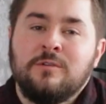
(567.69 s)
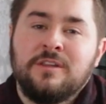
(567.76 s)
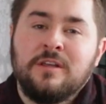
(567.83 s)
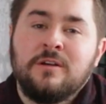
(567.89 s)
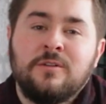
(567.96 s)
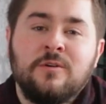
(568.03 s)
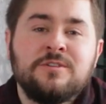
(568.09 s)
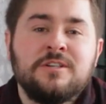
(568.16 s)
With the
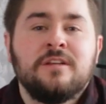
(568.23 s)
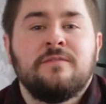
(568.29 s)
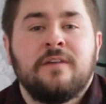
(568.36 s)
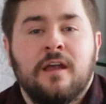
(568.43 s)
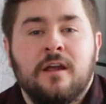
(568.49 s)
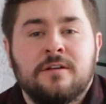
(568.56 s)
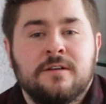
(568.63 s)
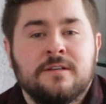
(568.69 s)
inclusion of
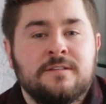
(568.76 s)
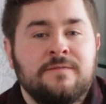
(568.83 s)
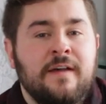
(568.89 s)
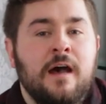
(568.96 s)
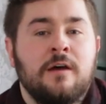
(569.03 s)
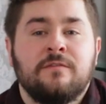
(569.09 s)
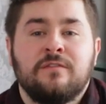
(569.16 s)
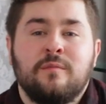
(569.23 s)
characters
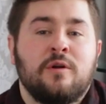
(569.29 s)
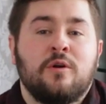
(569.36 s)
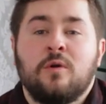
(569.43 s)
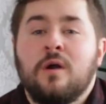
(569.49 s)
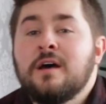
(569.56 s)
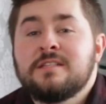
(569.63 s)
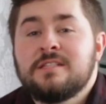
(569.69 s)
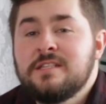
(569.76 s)
found from
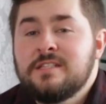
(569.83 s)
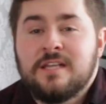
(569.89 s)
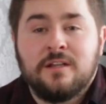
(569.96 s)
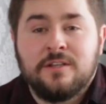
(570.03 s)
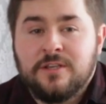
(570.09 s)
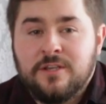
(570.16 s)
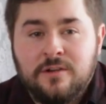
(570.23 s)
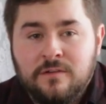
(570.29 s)
across the
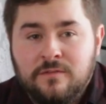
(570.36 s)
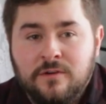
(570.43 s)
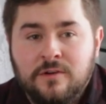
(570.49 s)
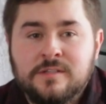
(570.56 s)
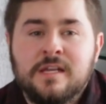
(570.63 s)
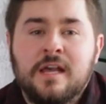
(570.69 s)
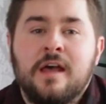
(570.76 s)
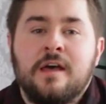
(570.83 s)
Zelda
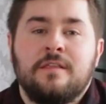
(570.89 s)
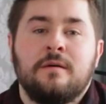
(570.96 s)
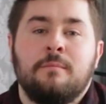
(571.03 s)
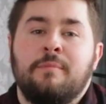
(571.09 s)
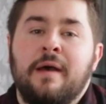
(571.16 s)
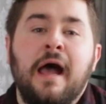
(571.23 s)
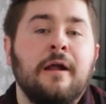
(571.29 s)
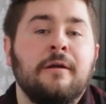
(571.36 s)
universe, the
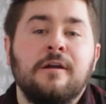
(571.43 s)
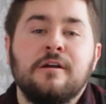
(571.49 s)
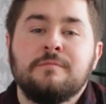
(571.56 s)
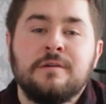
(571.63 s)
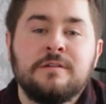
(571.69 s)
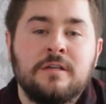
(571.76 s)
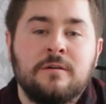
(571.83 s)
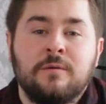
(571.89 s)

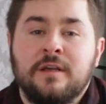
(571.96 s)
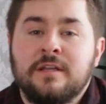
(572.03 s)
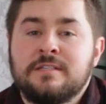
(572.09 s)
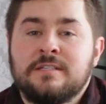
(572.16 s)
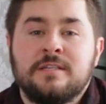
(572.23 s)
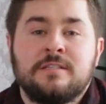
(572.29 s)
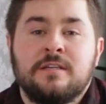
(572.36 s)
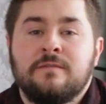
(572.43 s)
background music would
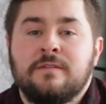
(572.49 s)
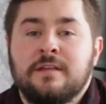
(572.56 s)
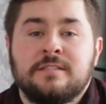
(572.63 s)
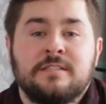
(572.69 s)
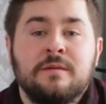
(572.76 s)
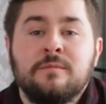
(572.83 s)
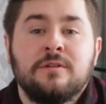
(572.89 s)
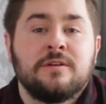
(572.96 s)
consist of a
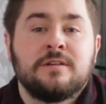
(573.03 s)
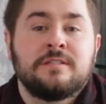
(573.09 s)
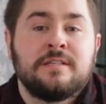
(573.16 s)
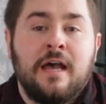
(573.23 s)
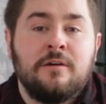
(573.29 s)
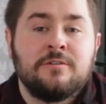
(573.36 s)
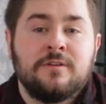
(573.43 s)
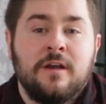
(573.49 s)
similar
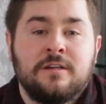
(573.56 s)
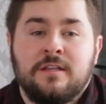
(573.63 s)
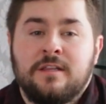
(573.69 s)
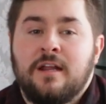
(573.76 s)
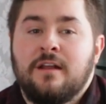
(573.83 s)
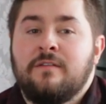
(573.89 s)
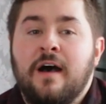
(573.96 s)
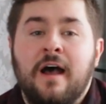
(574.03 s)
soundtrack to
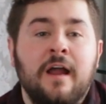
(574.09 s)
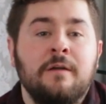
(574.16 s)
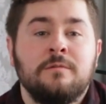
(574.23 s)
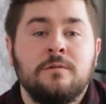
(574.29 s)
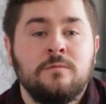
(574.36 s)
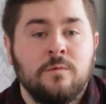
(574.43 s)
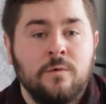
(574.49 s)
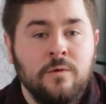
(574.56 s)
that of
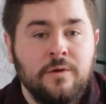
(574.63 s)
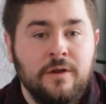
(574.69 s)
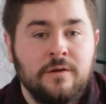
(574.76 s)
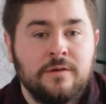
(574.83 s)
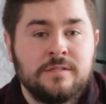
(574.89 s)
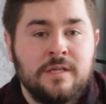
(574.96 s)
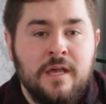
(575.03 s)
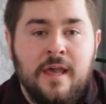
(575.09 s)
Hyrule
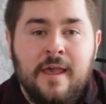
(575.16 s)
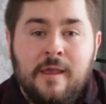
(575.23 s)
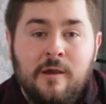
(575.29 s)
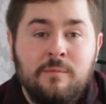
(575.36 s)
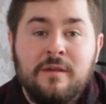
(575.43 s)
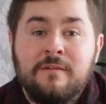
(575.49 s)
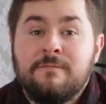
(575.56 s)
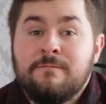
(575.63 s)
Warriors. It
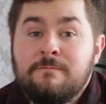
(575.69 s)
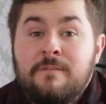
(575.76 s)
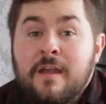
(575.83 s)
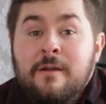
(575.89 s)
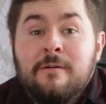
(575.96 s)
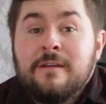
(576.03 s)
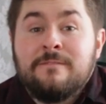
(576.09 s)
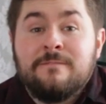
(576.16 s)
would be
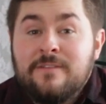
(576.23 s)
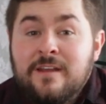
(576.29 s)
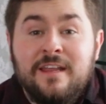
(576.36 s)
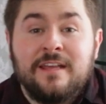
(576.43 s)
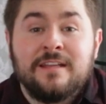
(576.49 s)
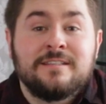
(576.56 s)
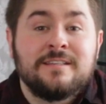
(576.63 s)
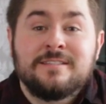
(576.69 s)
very
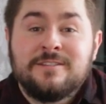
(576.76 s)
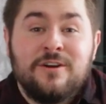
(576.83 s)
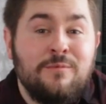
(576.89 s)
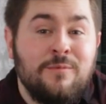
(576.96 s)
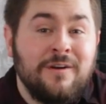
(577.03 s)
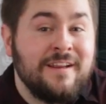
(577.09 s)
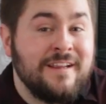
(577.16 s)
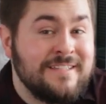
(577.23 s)
fitting to
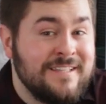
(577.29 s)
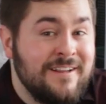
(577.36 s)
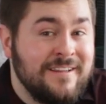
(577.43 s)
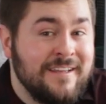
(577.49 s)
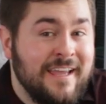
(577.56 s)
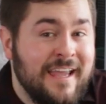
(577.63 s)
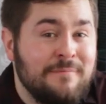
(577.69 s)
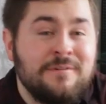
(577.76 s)
snowboard in a
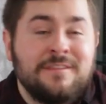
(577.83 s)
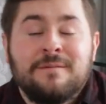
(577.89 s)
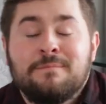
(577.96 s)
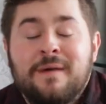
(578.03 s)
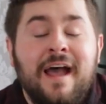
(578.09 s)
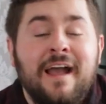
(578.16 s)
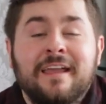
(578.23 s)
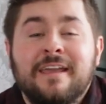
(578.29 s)
Zelda game with the
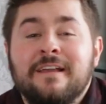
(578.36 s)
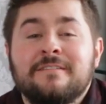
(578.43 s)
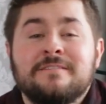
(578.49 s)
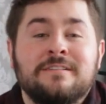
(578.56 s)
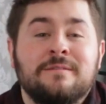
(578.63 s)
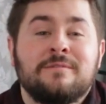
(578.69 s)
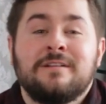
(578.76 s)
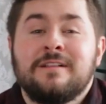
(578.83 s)
backing of
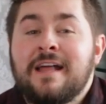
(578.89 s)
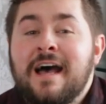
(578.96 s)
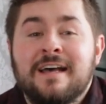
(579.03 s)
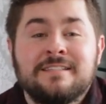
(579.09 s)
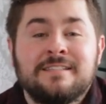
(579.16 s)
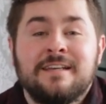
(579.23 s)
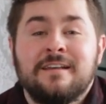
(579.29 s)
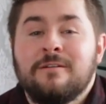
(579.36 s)
some
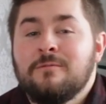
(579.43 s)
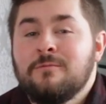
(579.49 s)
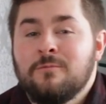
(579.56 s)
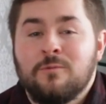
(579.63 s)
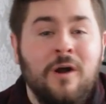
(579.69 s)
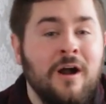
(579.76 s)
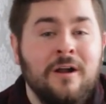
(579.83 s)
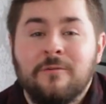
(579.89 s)
classic
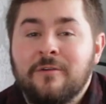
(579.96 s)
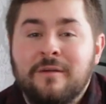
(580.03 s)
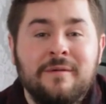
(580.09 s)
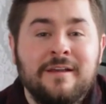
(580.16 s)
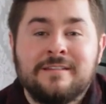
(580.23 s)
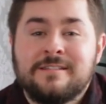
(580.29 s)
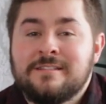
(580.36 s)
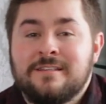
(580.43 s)
rock
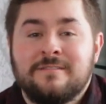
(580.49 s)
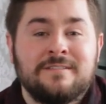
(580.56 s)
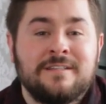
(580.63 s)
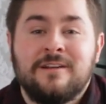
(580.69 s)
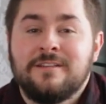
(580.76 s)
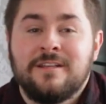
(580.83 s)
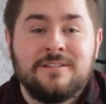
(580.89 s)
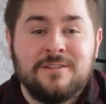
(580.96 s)
remixes of
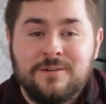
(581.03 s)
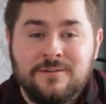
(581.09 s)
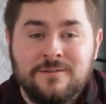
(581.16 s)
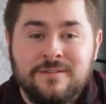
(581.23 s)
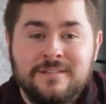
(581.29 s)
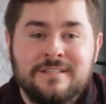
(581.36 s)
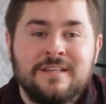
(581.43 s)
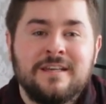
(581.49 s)
Zelda
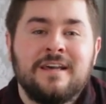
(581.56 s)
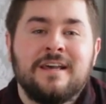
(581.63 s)
tunes.